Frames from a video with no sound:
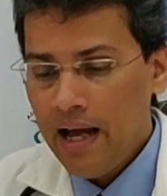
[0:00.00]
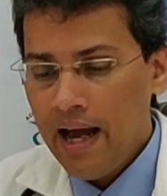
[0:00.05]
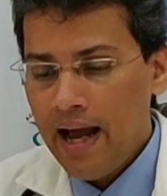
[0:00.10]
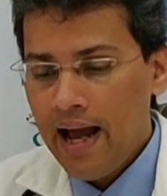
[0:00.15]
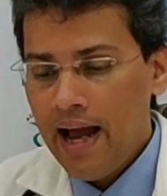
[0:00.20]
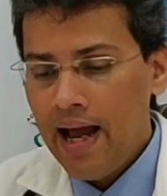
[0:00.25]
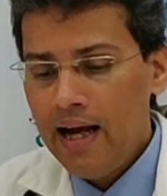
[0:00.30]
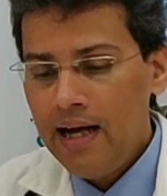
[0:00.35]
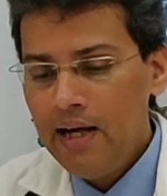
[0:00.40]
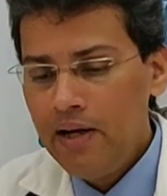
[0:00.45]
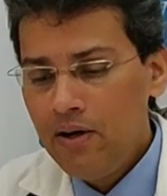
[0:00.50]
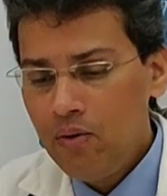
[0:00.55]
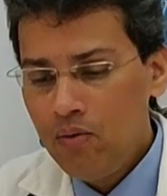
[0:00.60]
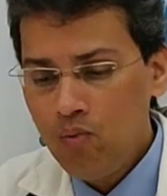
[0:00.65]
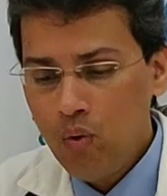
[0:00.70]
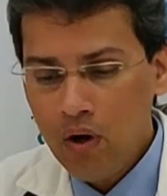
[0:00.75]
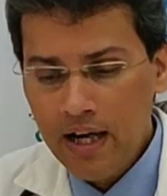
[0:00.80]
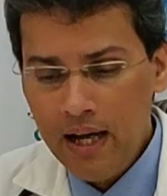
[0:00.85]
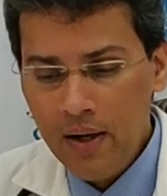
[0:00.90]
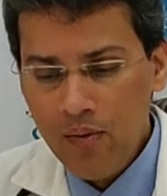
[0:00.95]
And
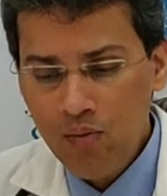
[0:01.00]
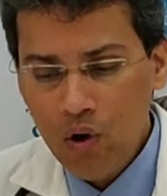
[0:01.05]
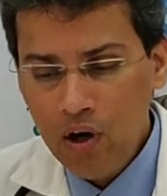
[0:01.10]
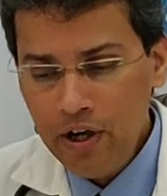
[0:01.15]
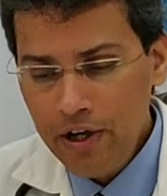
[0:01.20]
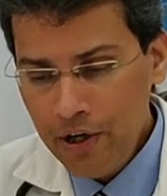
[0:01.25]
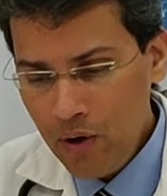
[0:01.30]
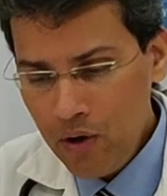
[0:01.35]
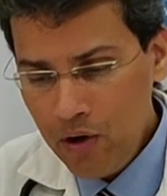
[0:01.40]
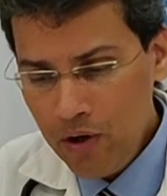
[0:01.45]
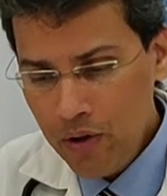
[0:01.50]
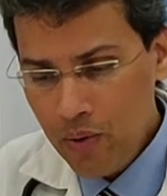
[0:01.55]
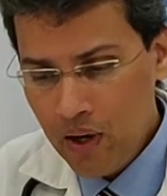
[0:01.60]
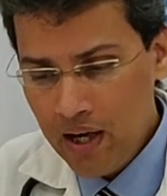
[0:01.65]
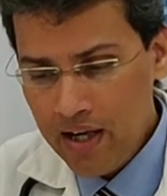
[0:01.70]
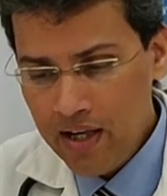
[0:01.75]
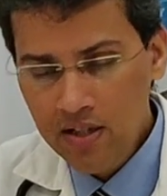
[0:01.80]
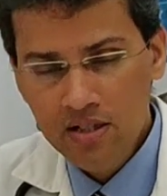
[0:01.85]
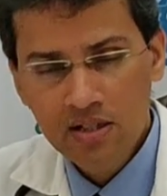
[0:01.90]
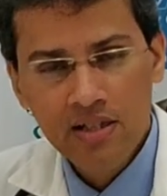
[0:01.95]
what I want you all to
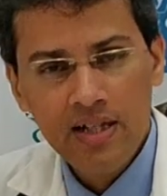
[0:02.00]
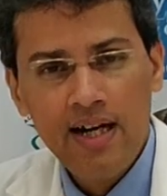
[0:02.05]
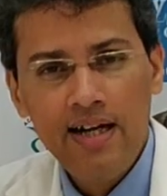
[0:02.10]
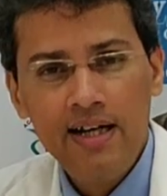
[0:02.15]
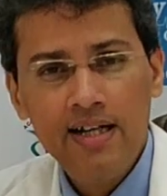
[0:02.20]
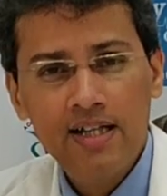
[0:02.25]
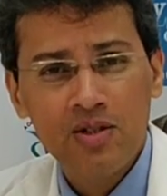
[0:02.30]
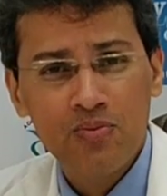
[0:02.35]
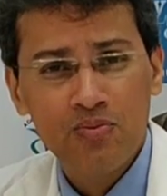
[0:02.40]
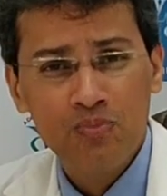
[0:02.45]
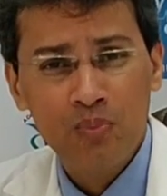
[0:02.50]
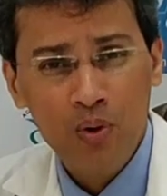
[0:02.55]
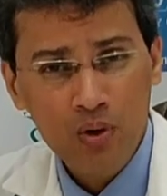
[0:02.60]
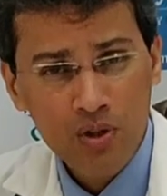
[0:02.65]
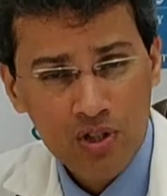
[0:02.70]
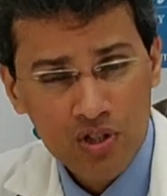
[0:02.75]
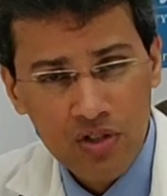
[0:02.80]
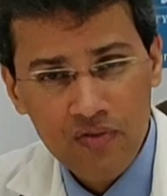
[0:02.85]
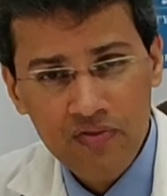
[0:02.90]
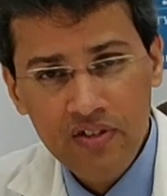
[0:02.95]
understand is
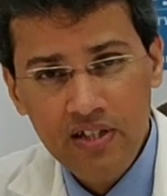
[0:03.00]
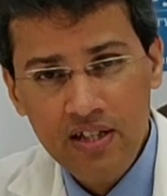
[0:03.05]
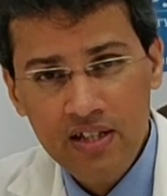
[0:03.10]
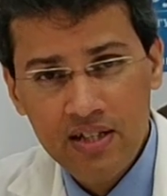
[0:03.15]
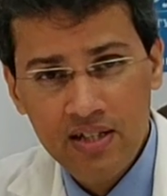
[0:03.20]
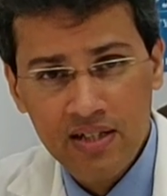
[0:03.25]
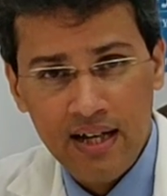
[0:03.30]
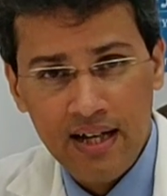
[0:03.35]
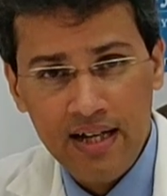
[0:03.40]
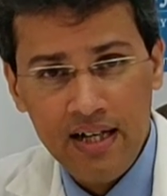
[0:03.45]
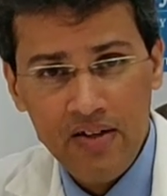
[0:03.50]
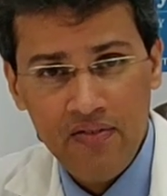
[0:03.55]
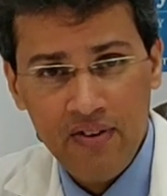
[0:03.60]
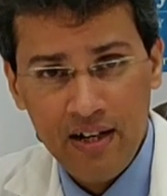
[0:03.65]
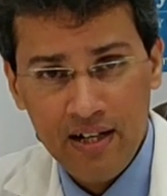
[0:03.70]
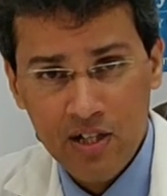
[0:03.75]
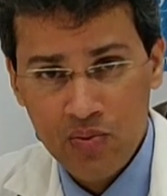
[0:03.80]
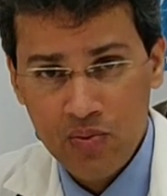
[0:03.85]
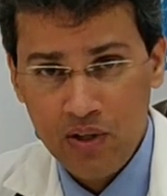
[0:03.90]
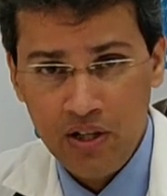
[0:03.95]
most of these side
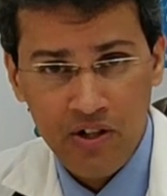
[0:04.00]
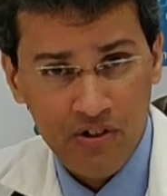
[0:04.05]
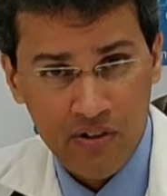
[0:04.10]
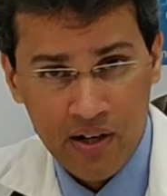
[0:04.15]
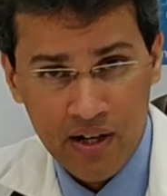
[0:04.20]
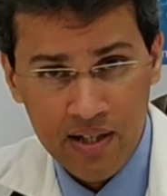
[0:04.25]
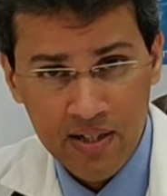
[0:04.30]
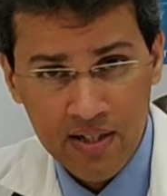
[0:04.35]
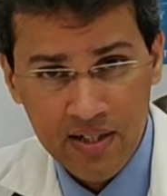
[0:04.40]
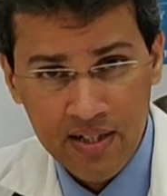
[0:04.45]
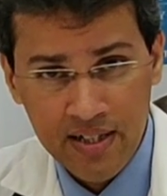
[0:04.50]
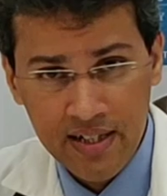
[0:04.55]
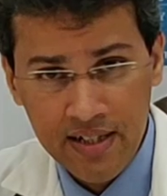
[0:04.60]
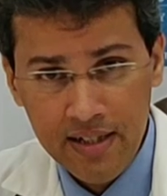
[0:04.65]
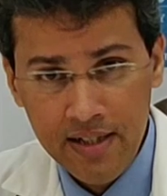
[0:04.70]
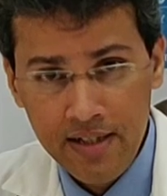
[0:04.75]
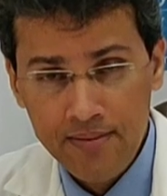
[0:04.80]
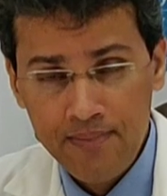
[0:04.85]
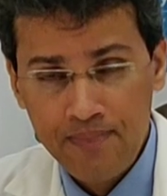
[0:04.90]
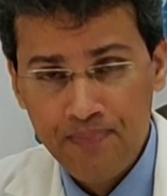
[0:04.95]
effects were transient.